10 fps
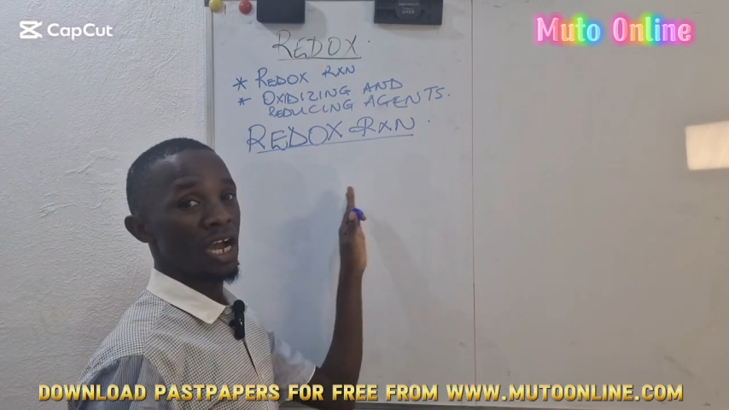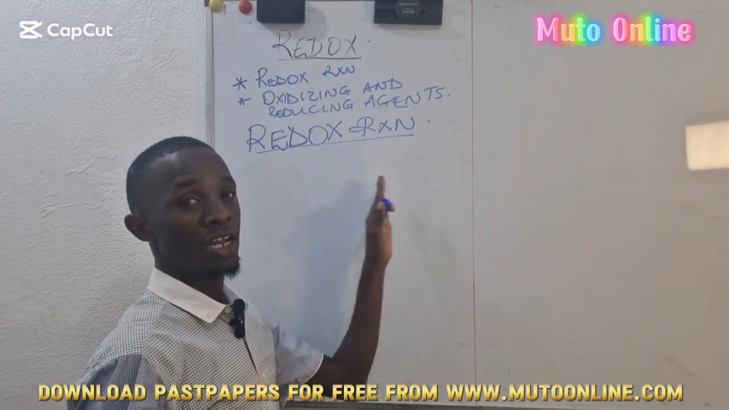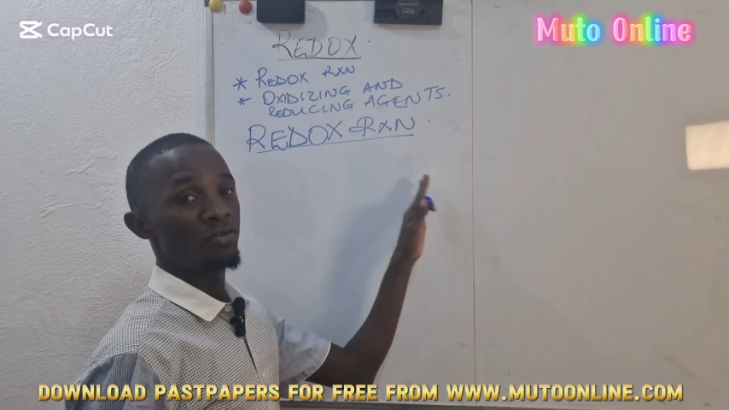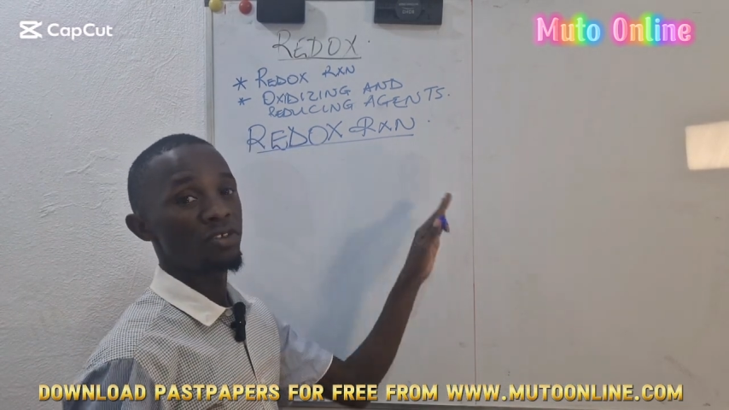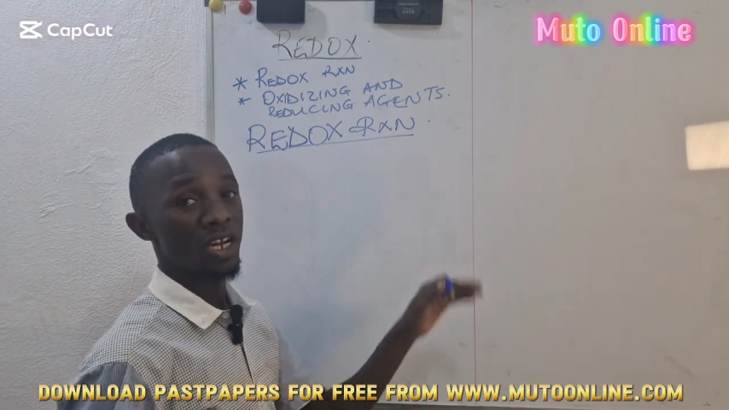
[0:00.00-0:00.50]

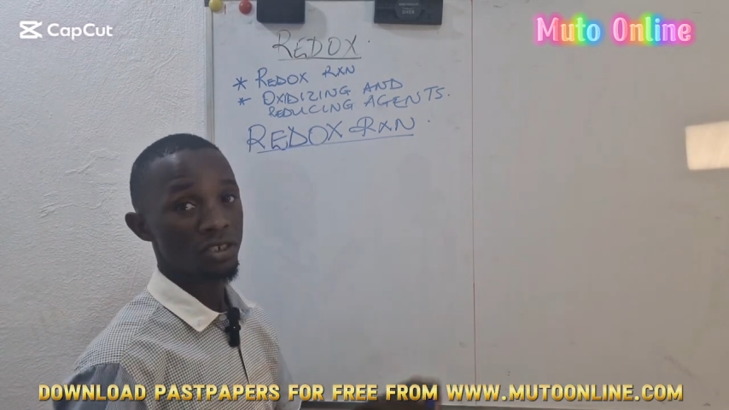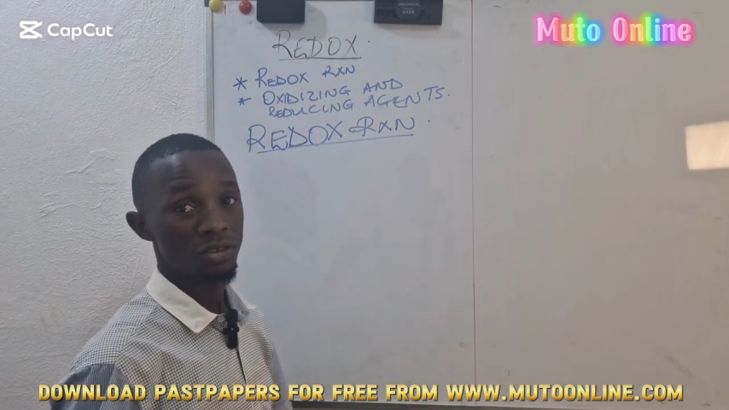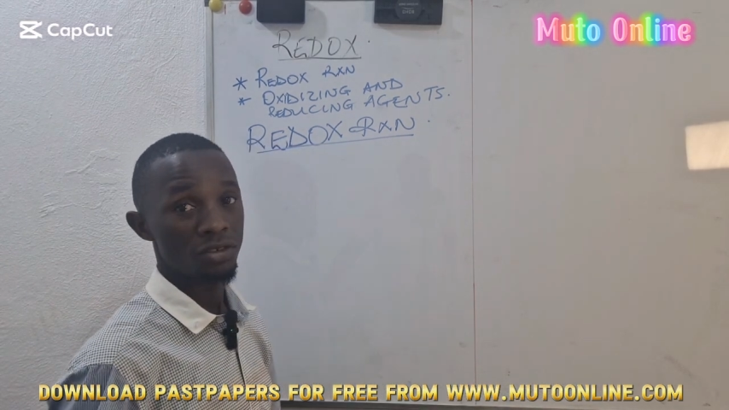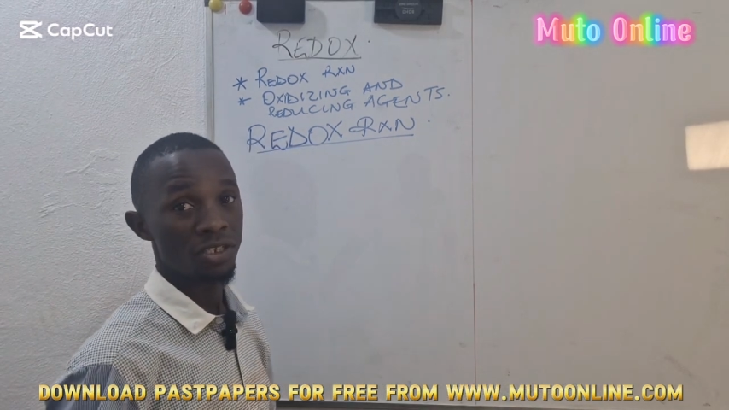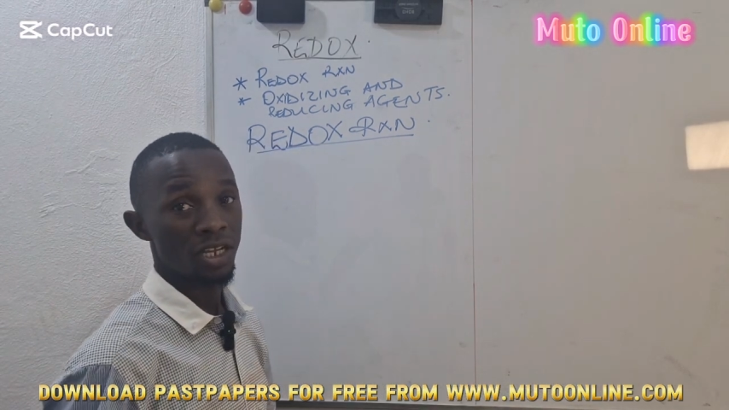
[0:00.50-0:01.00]
and
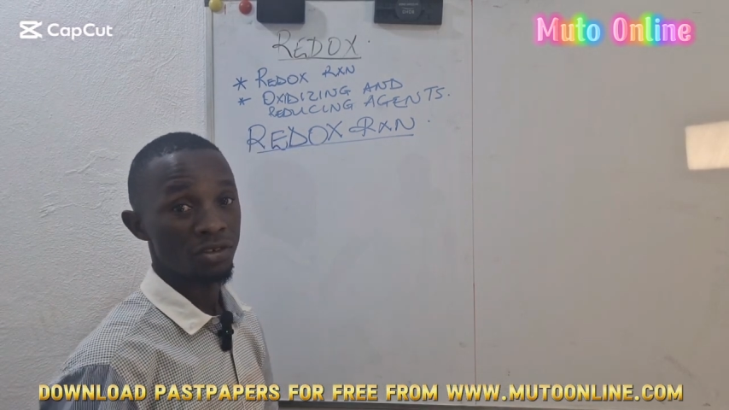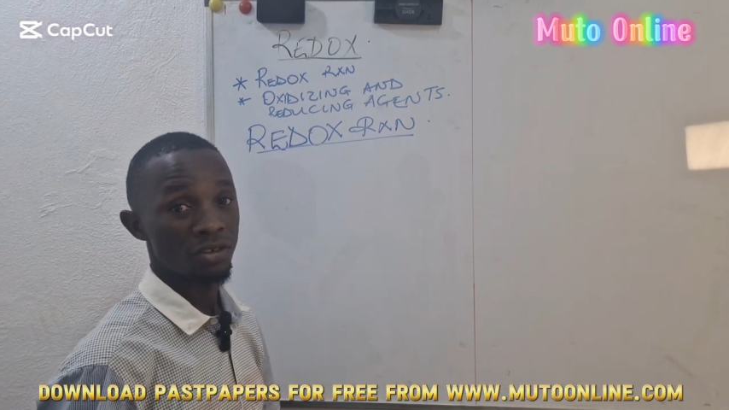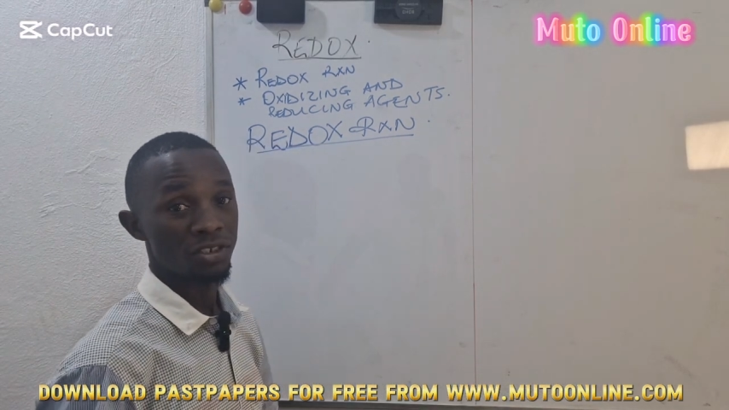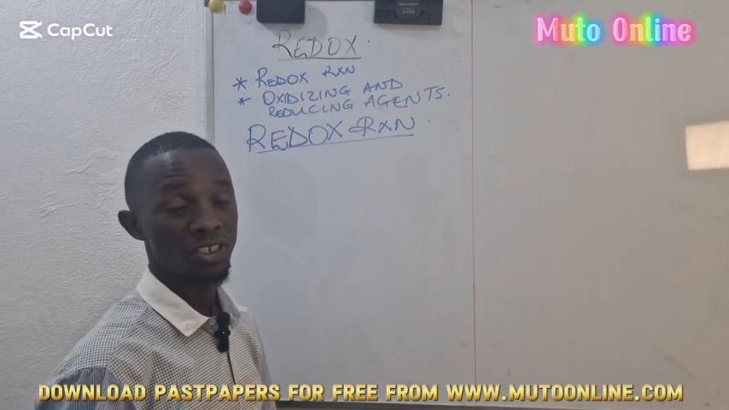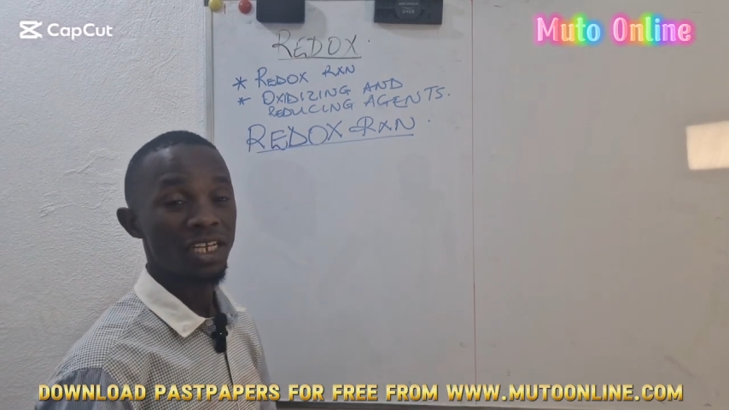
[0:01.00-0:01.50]
reduction
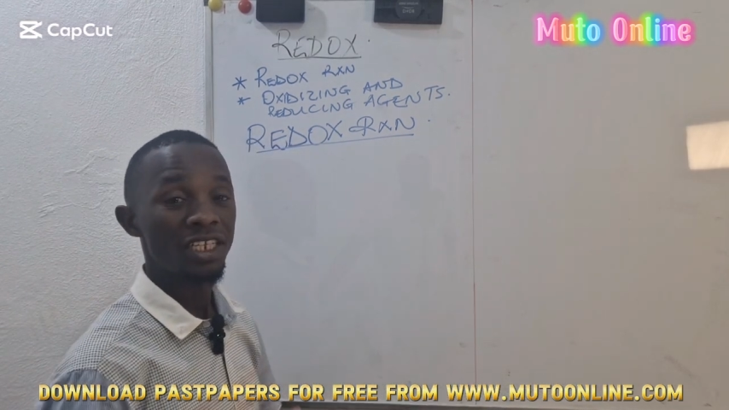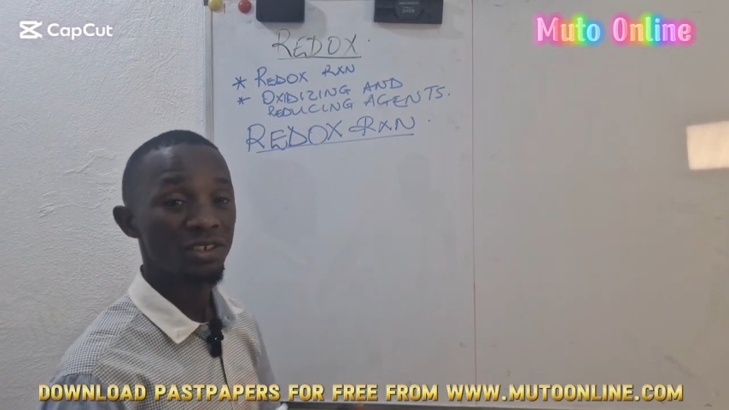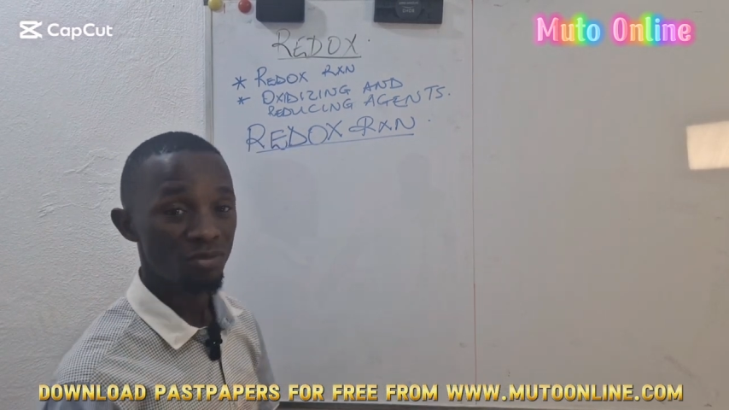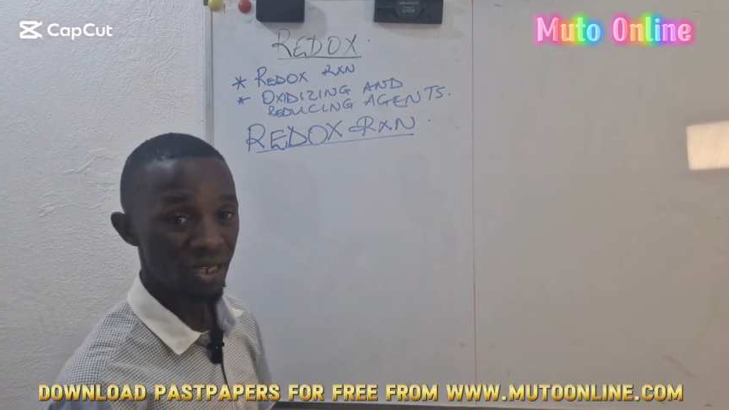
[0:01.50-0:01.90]
reactions taking